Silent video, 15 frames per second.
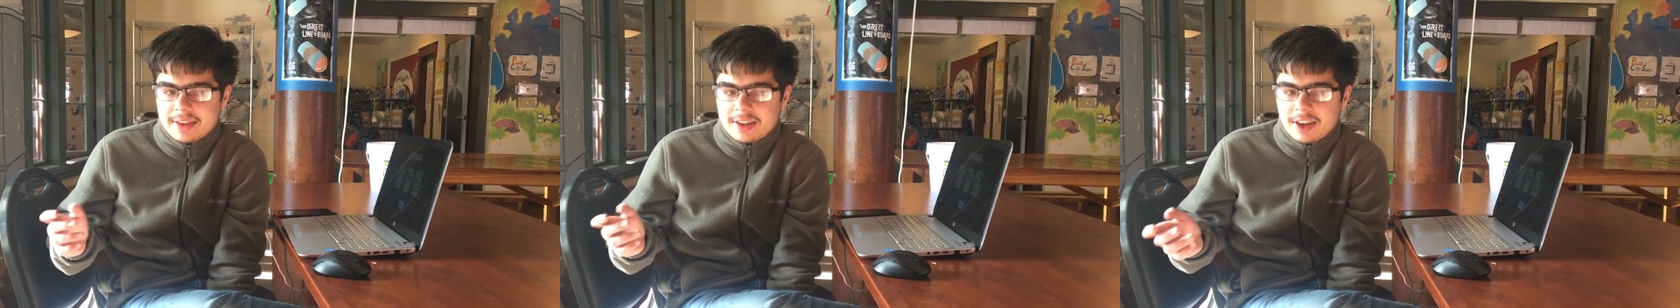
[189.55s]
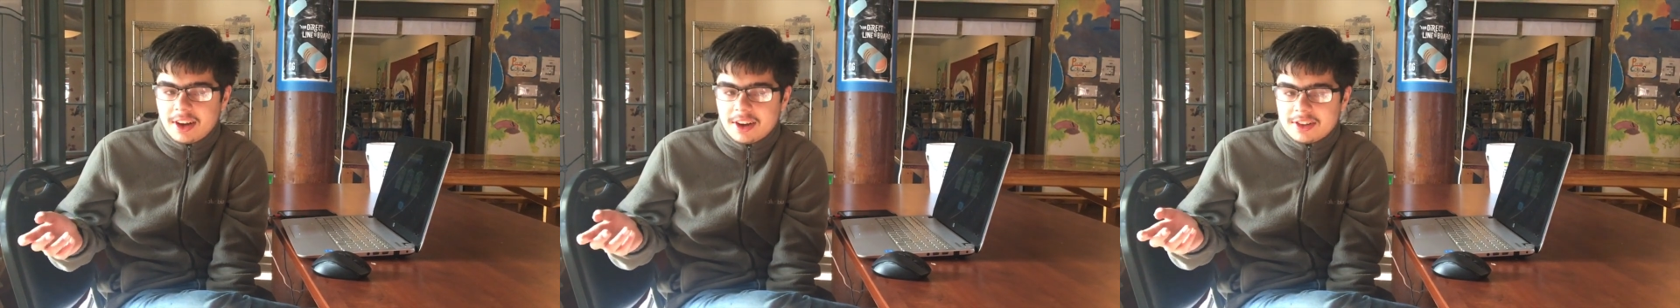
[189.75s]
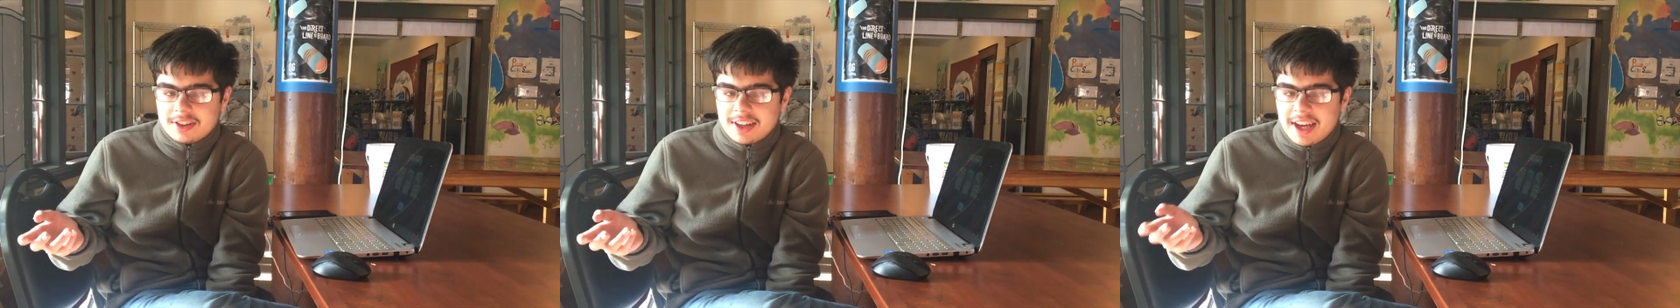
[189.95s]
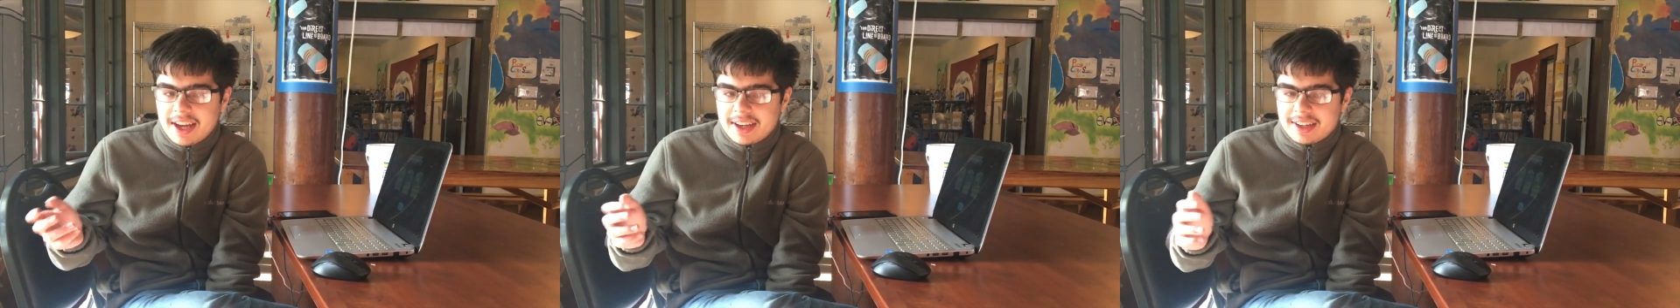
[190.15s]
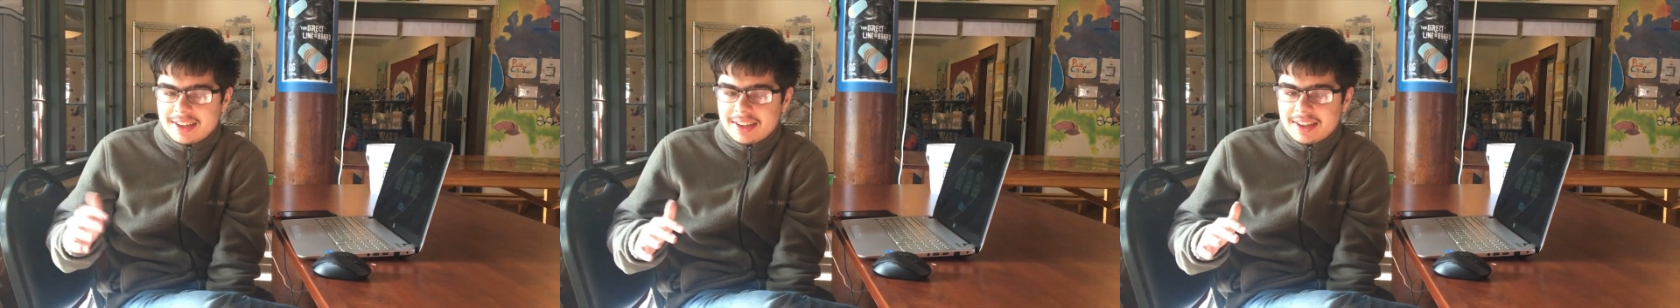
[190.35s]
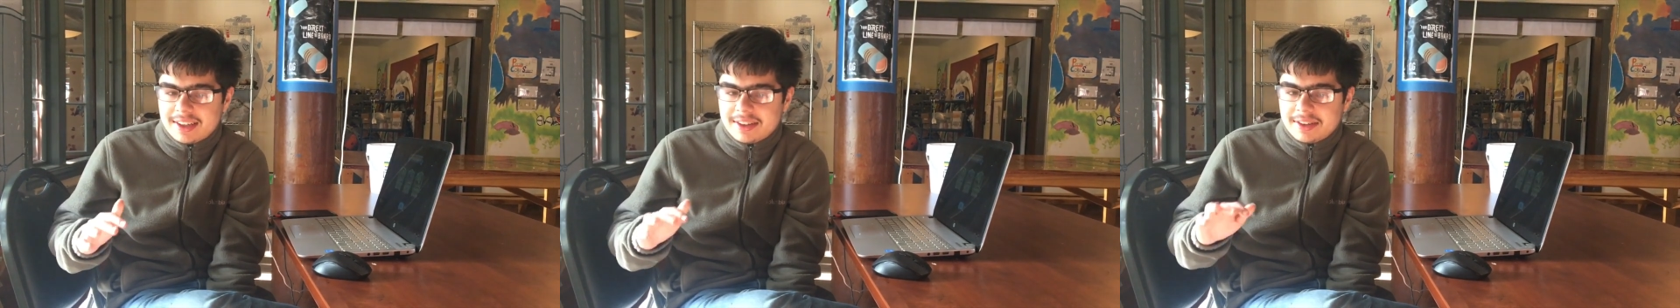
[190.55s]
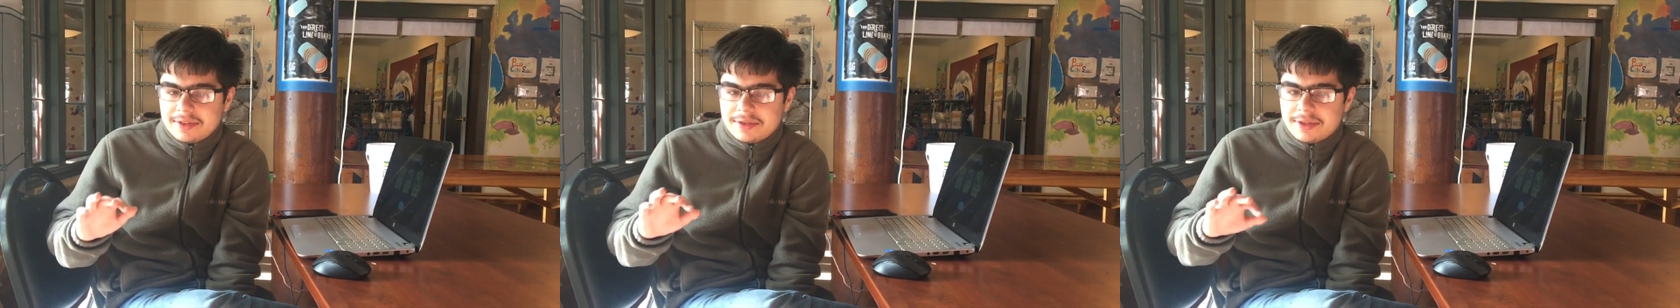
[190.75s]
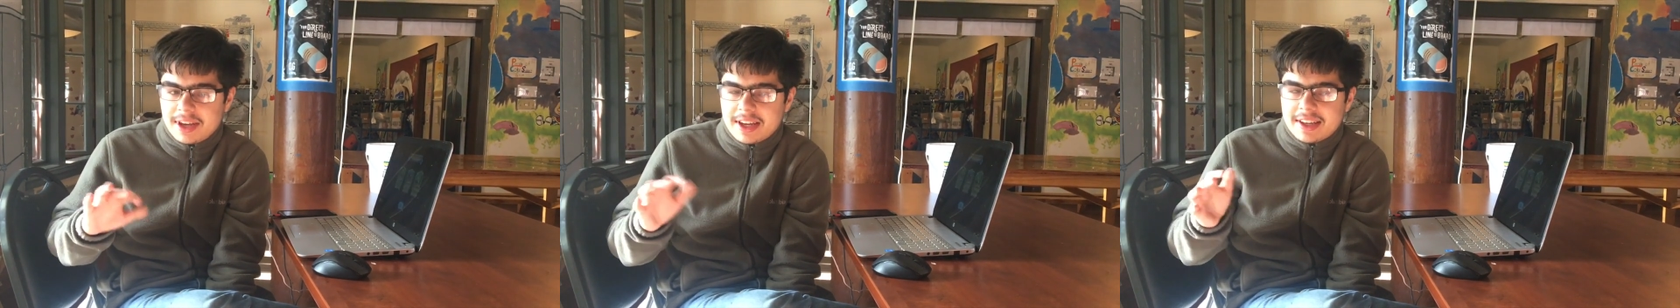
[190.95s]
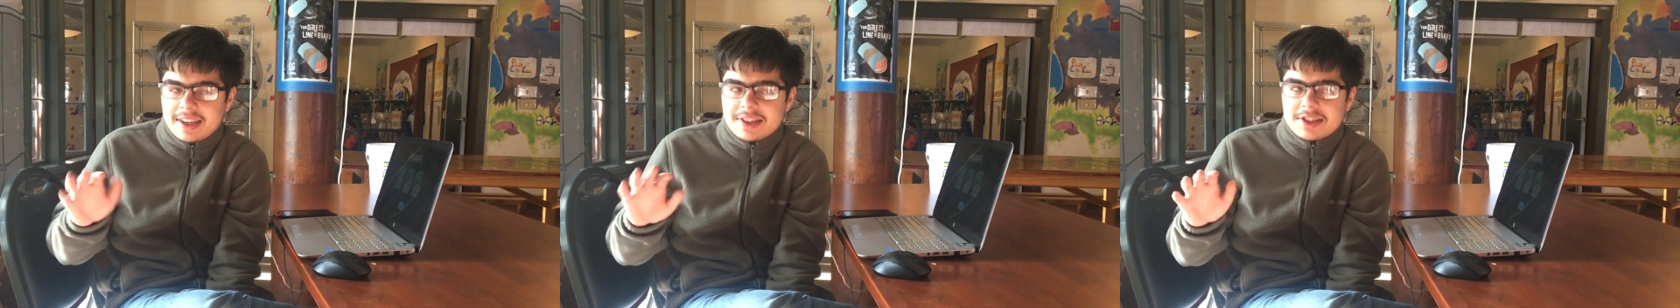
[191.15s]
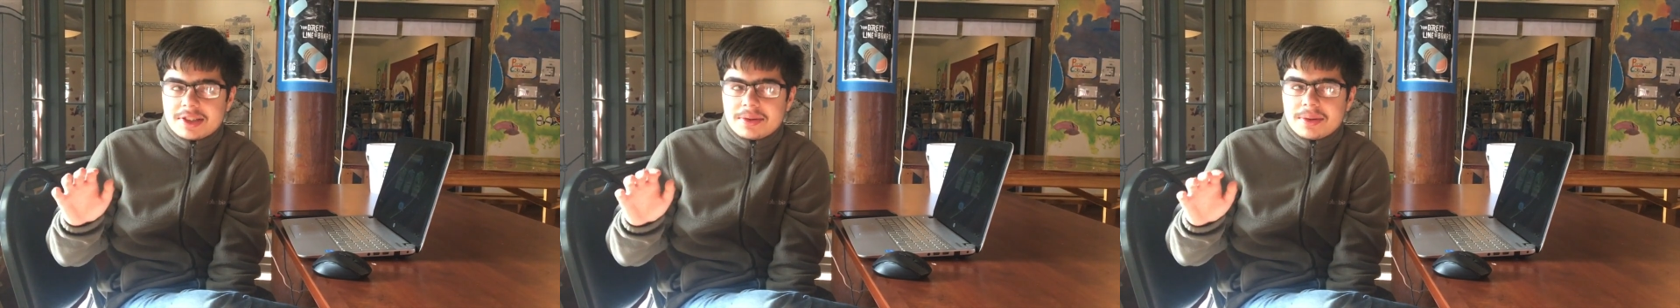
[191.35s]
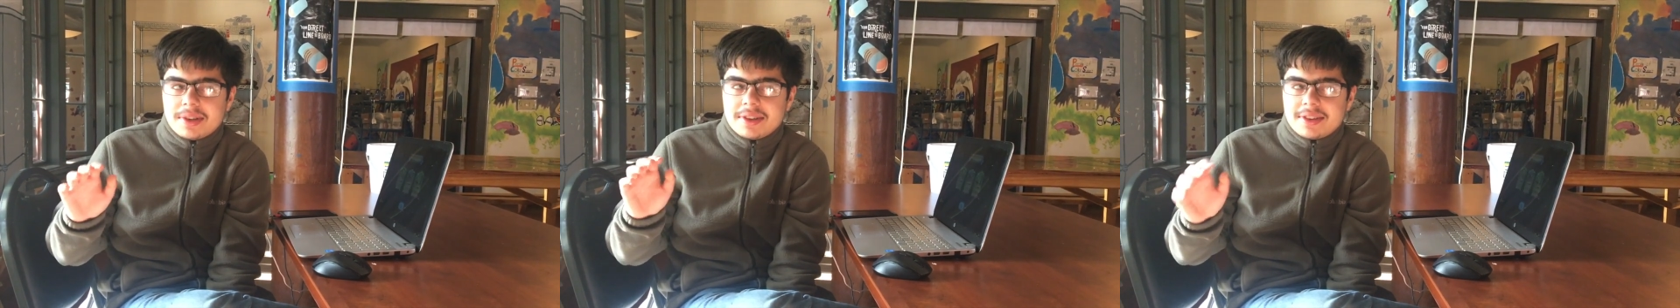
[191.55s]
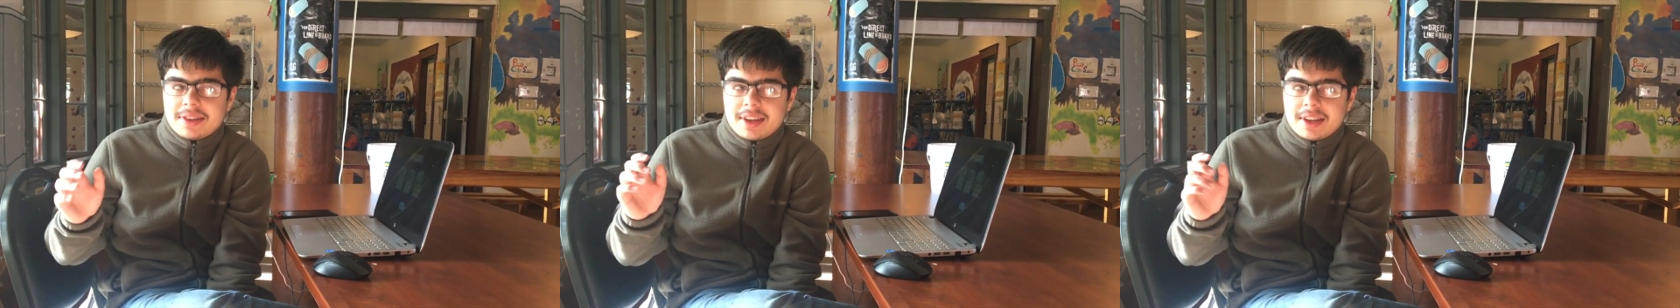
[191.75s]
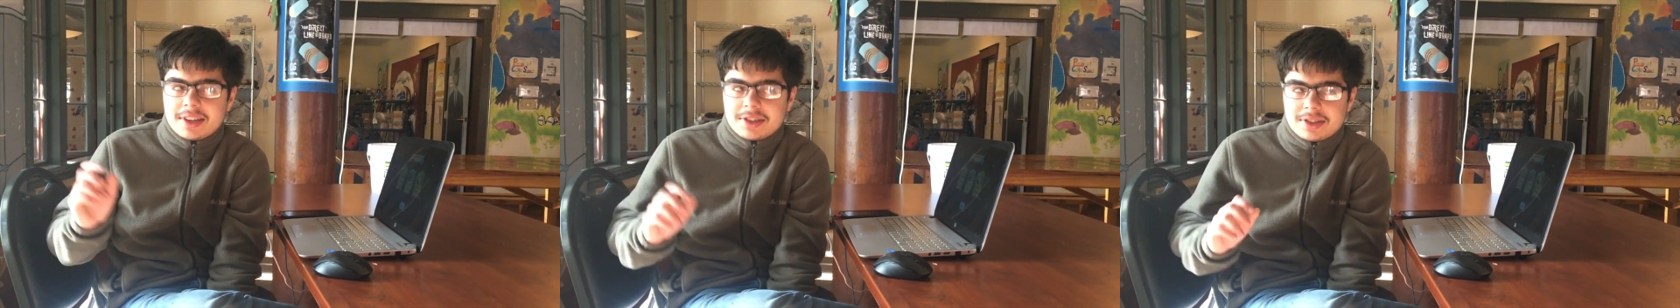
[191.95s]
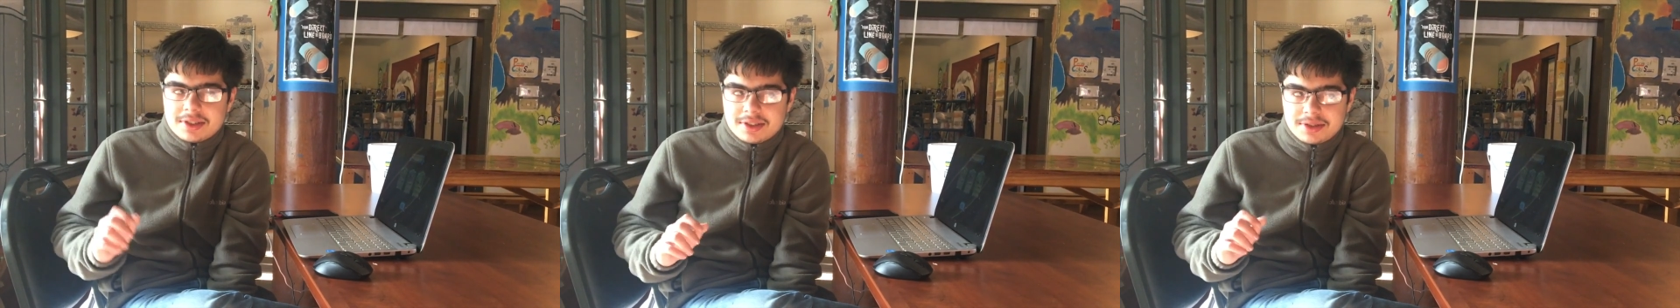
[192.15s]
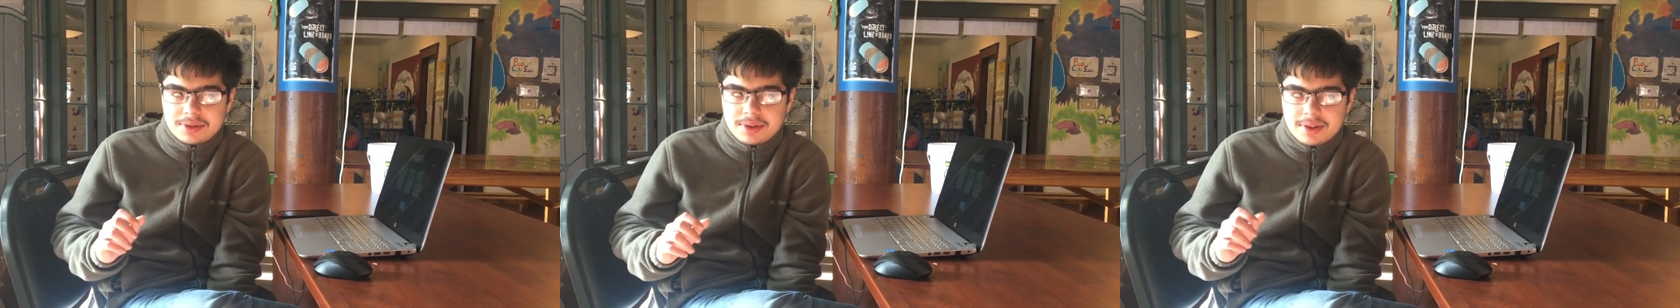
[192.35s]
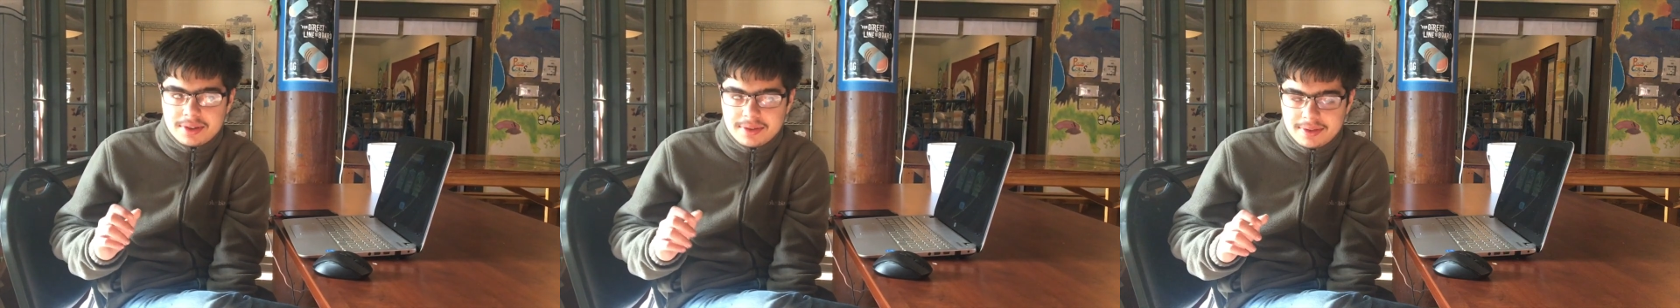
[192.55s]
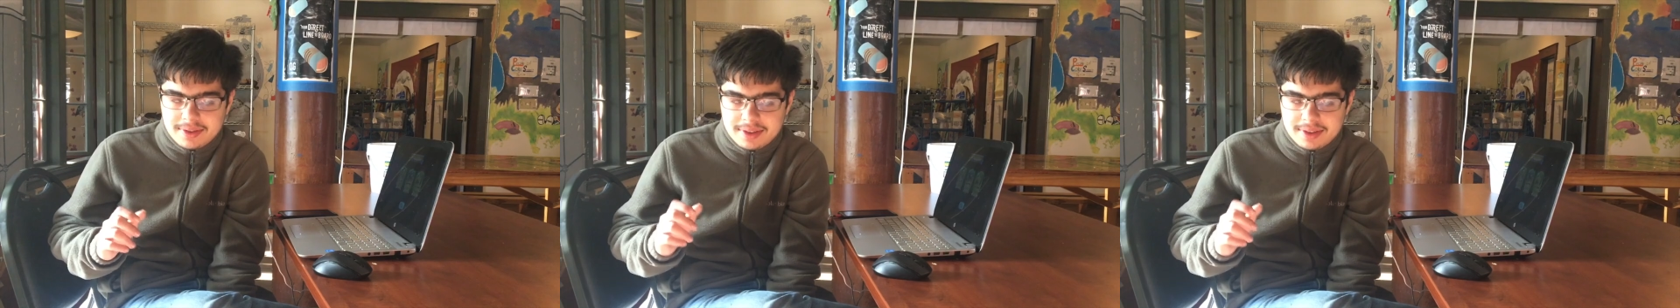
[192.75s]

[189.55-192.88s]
conlang fake history thing, sort of.